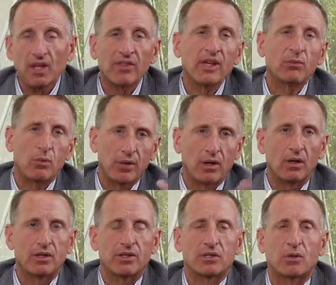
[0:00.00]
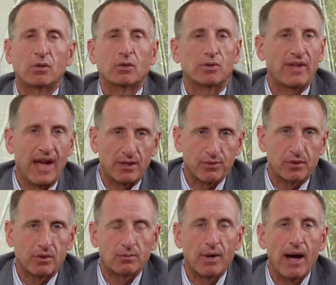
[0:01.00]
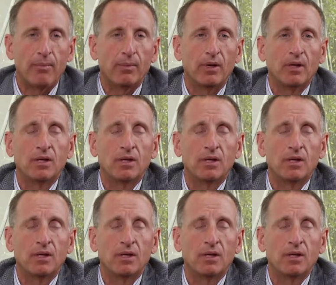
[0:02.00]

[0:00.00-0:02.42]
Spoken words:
than what we call historical tax return prep,